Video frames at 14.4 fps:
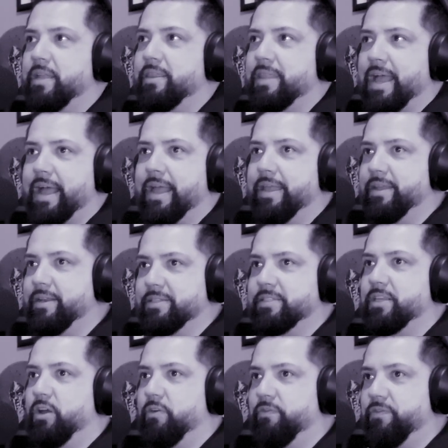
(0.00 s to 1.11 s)
That in
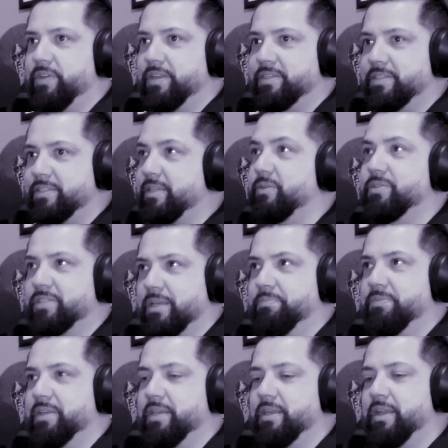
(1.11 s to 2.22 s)
itself is still something.